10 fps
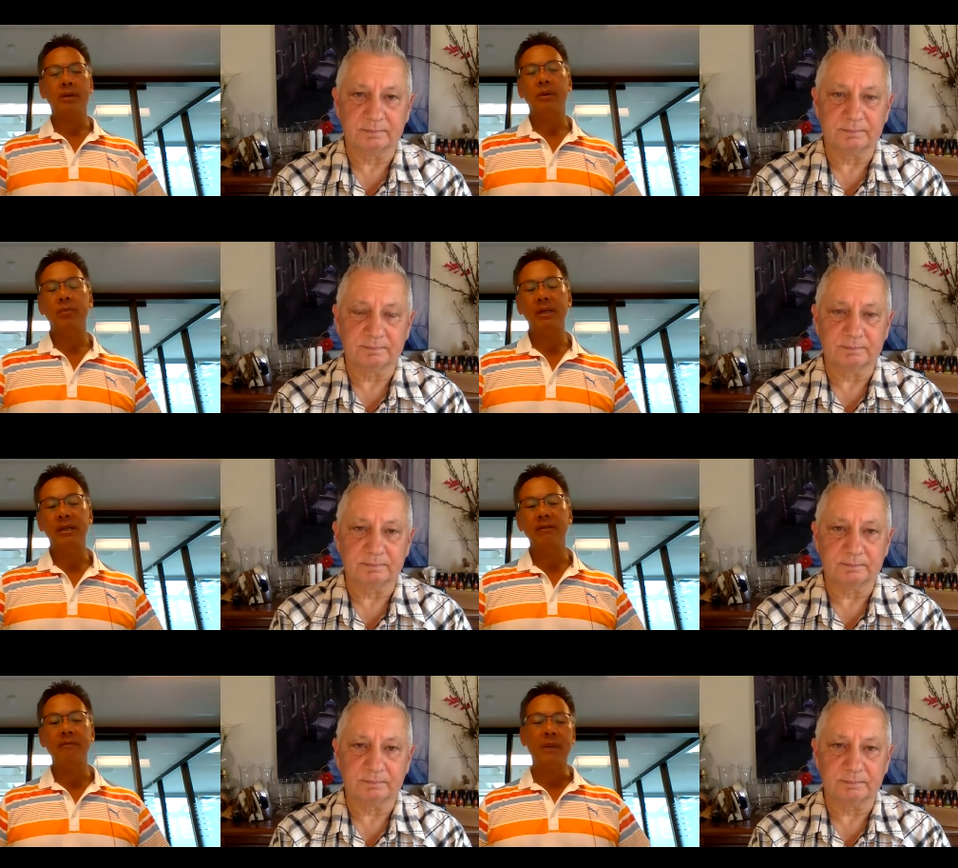Speaker 1: we
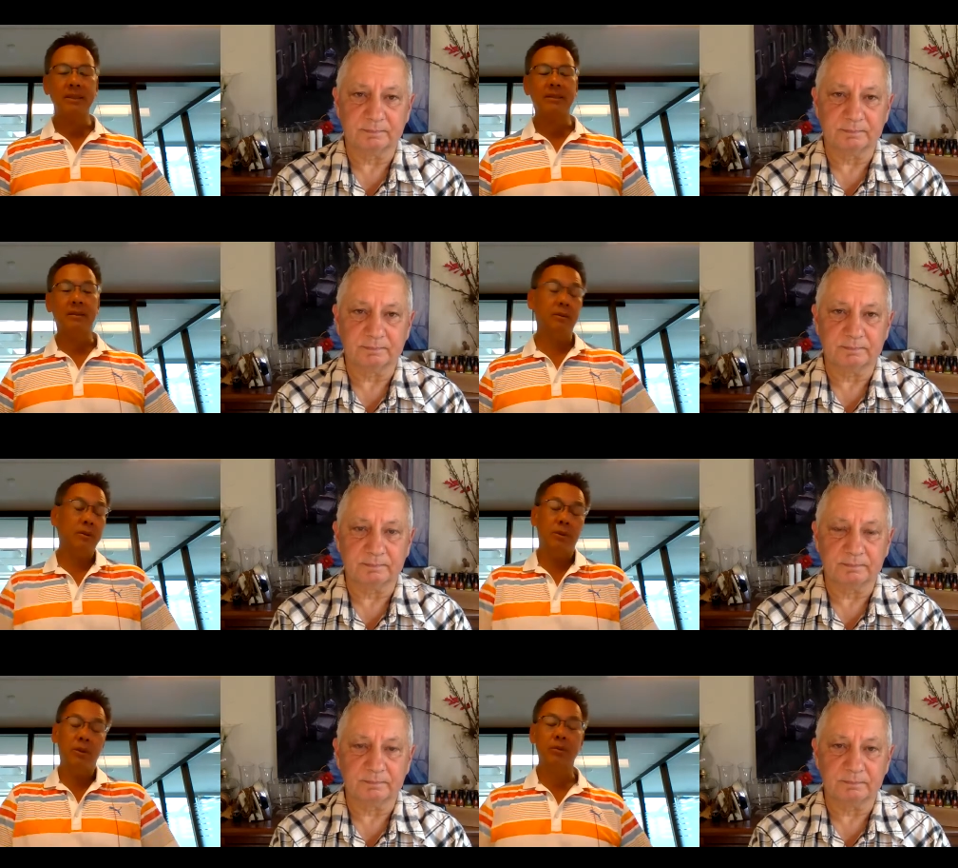believe, but who
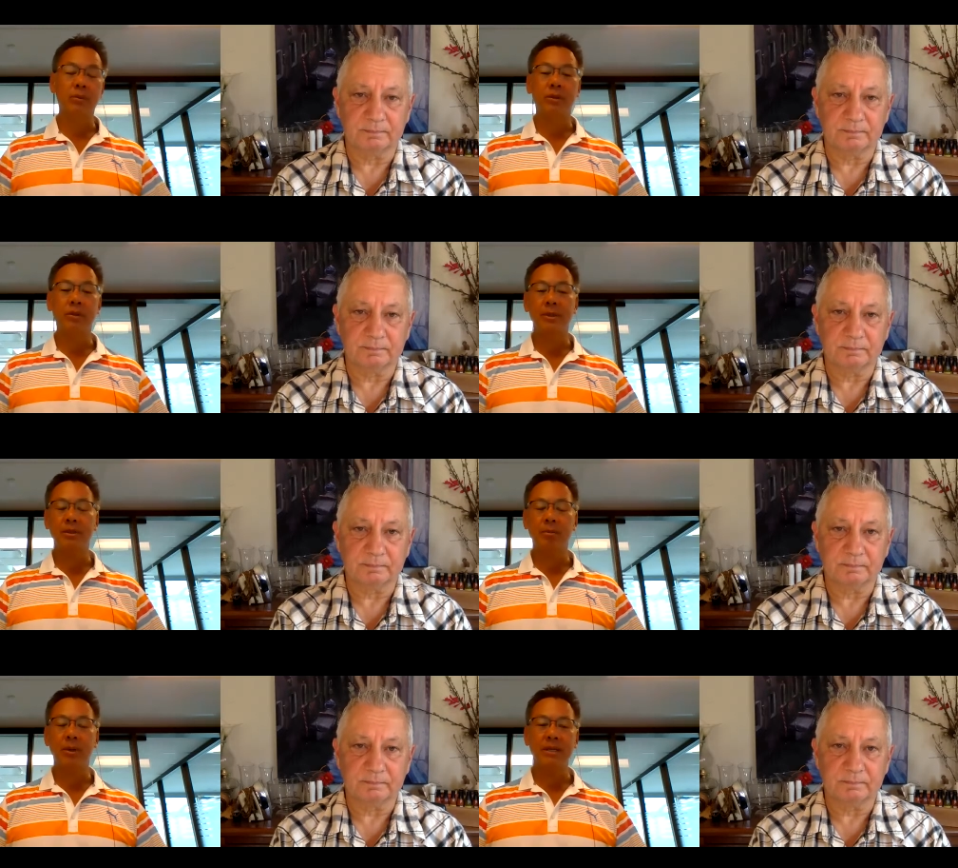knows, we could be
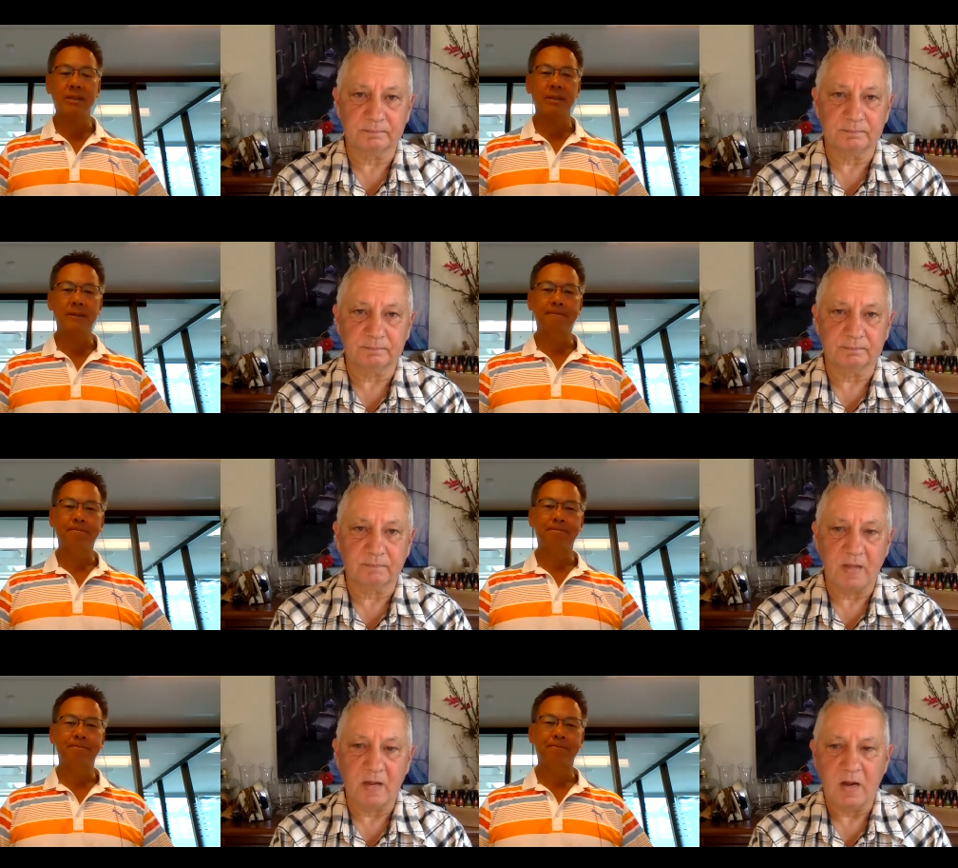surprised.
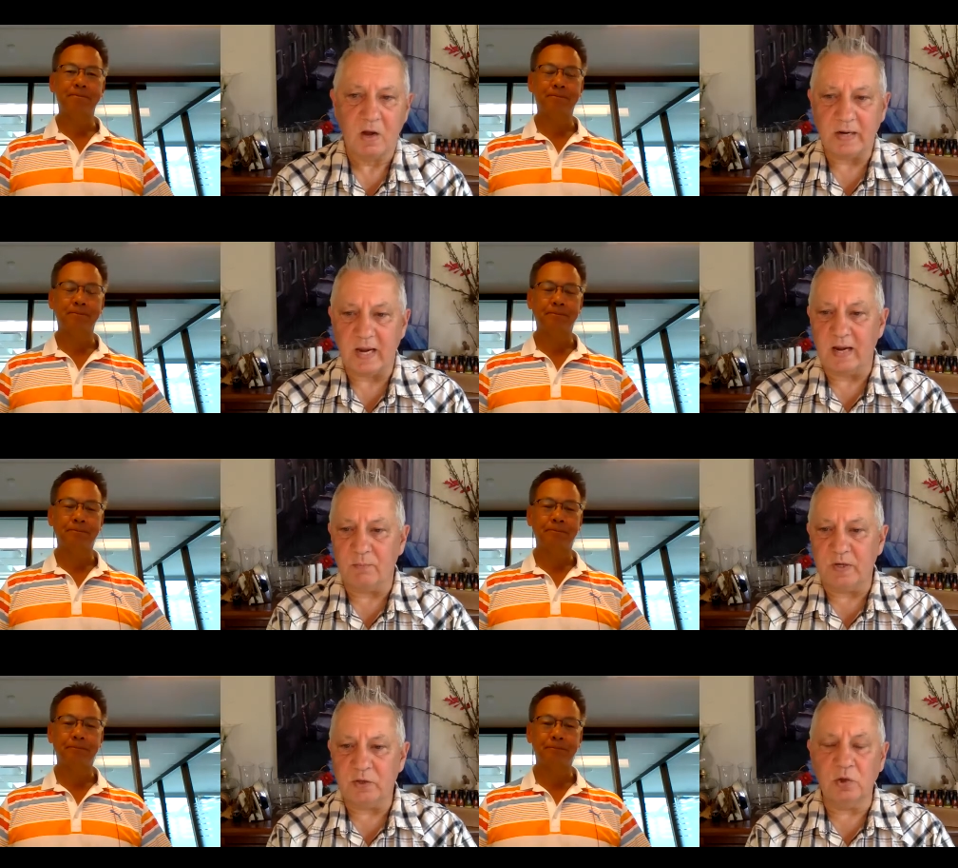
Speaker 2: Okay, and
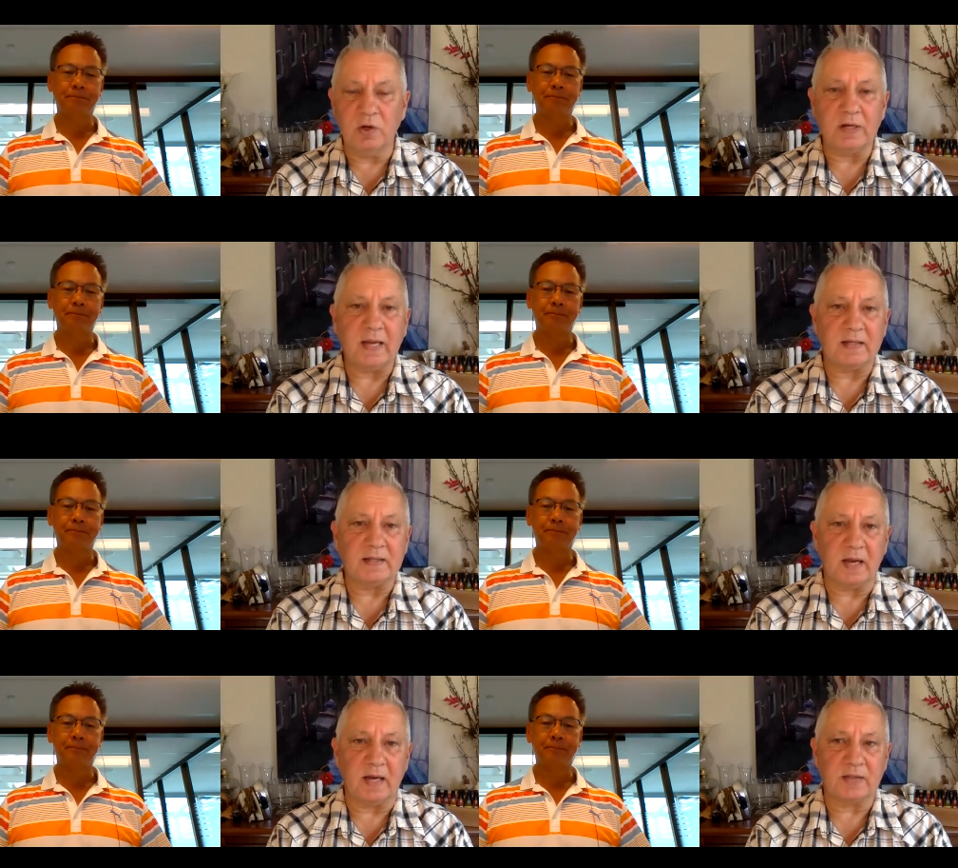when you look at
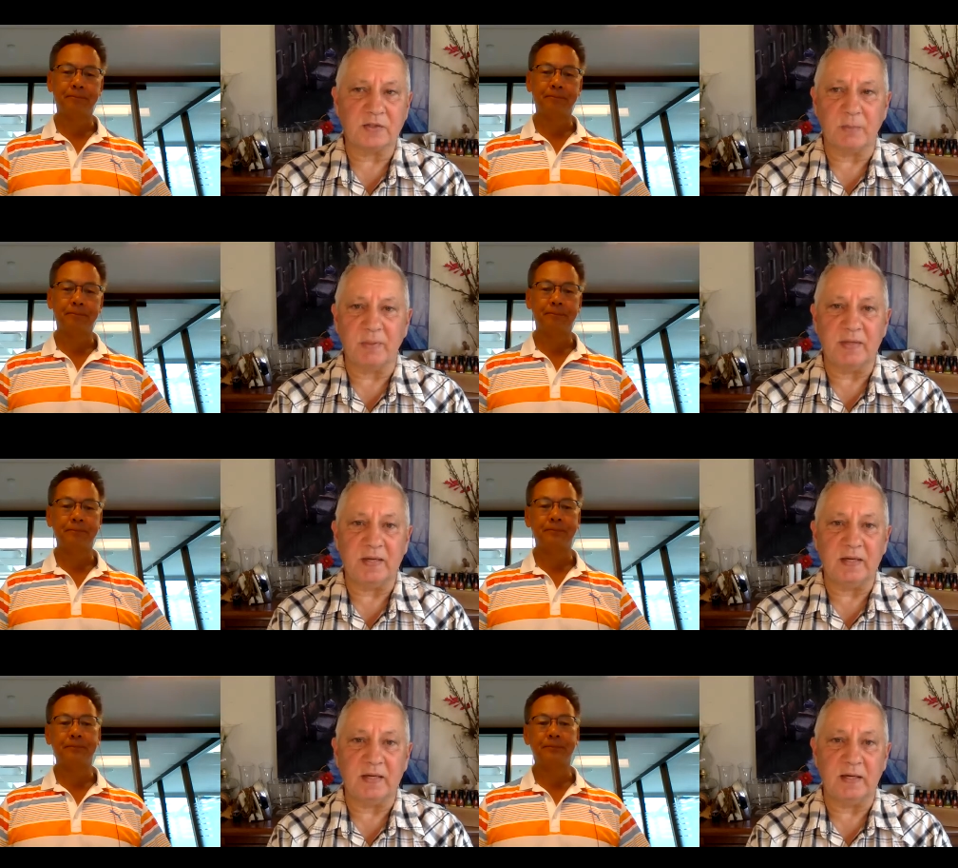uh, some of
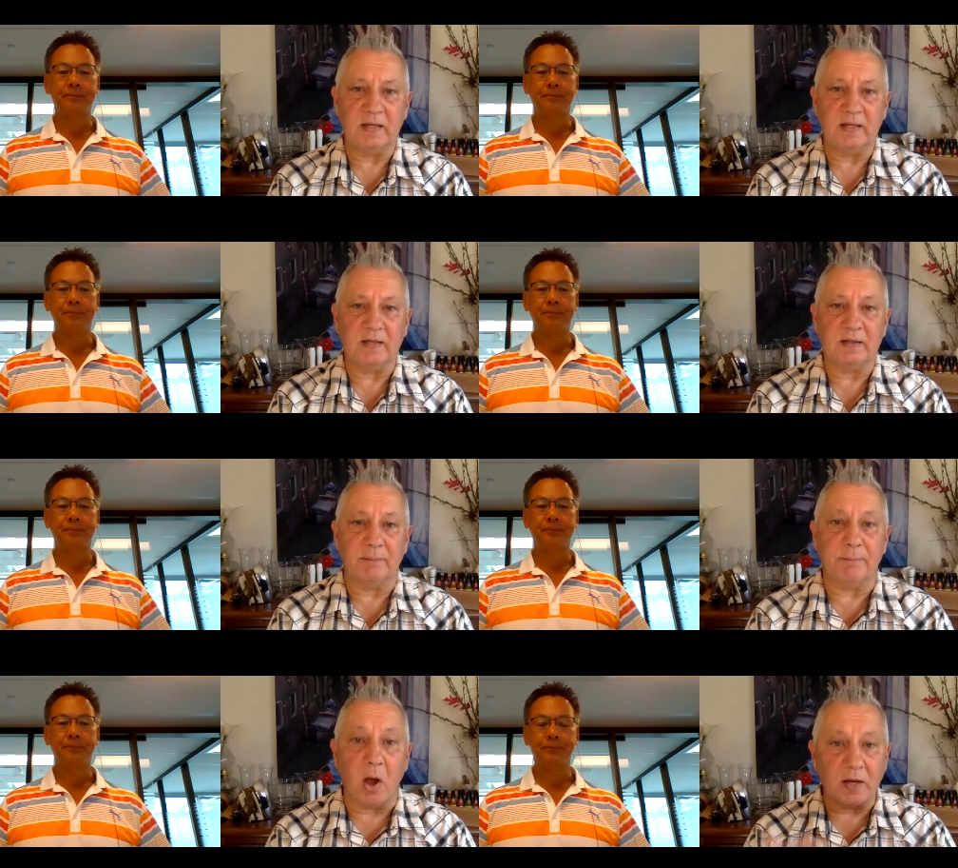the the
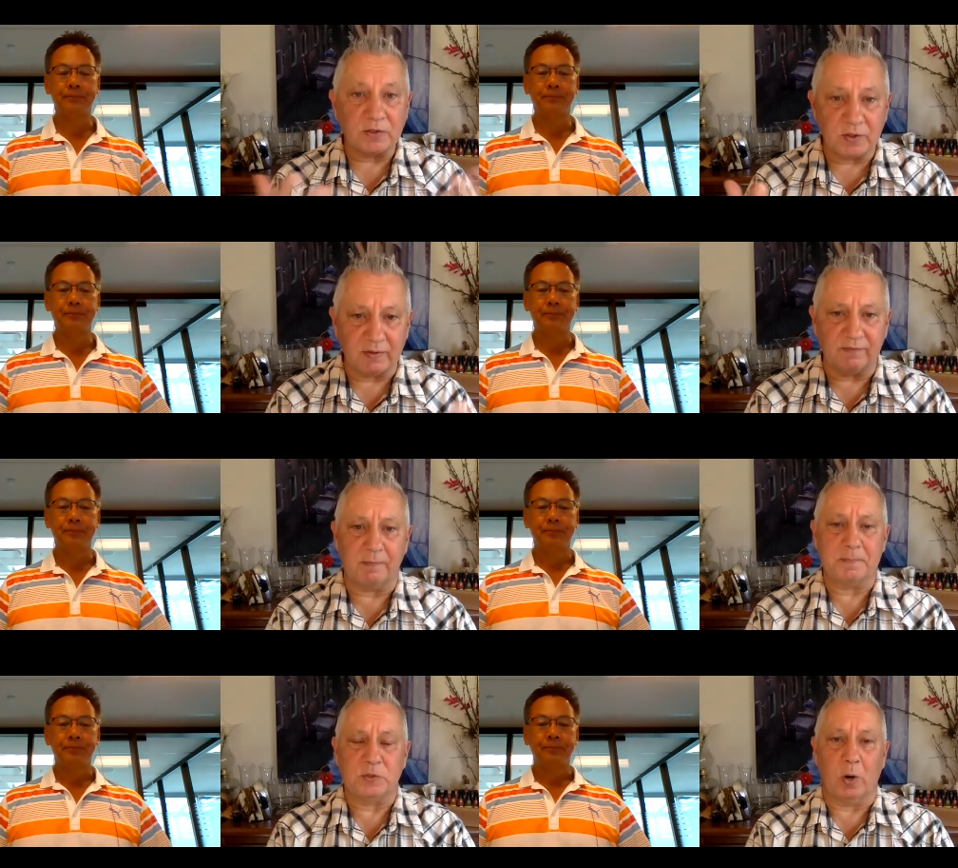positive
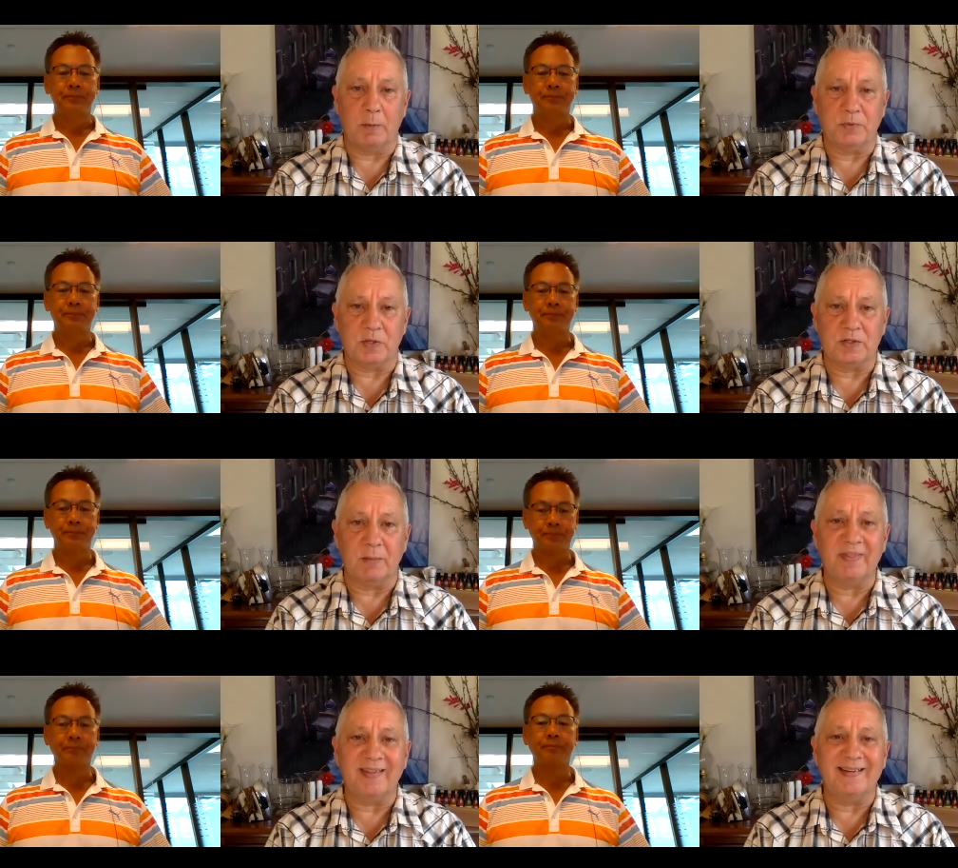absorption, some
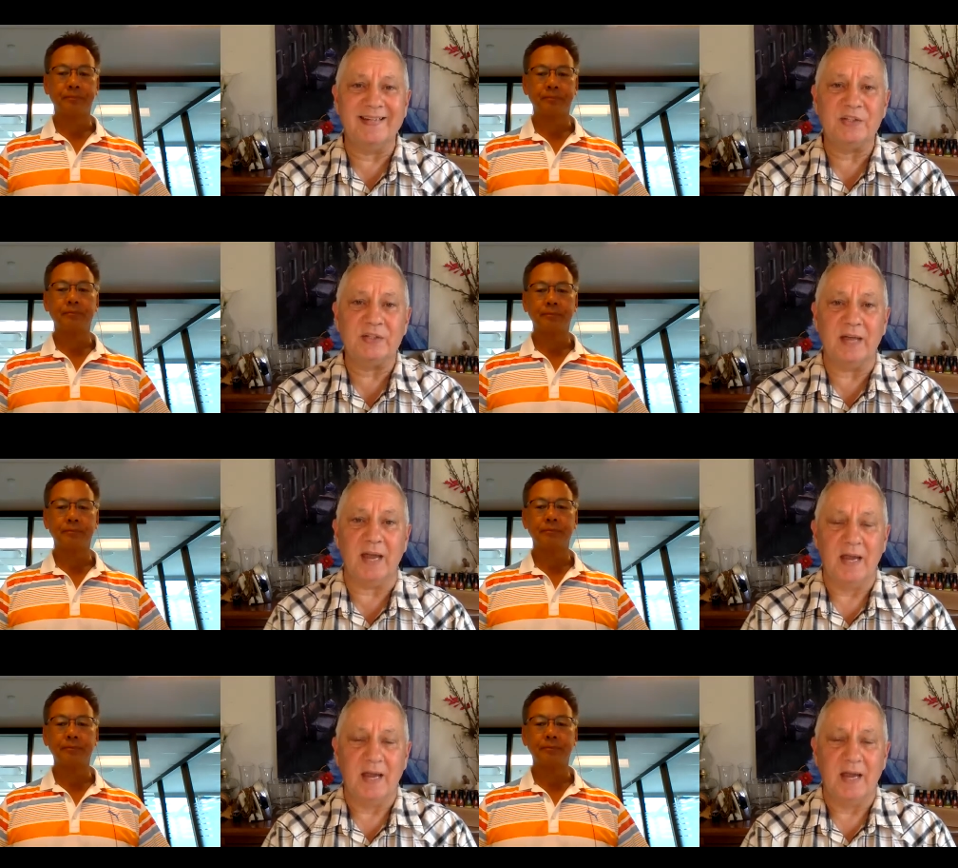of the leasing